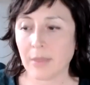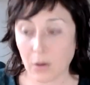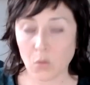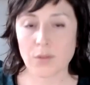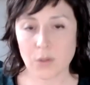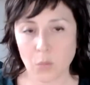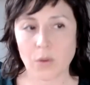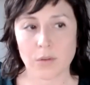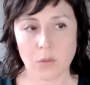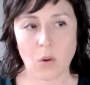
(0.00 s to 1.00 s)
there also
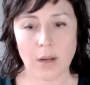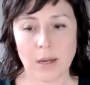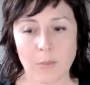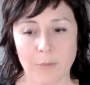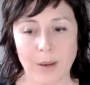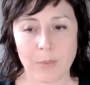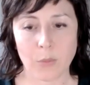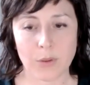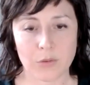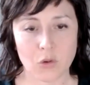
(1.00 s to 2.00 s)
was quite a number of people
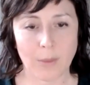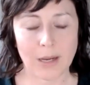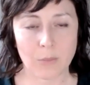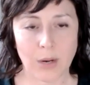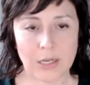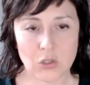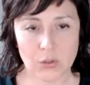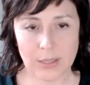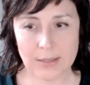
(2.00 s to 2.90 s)
with traumatic brain injury.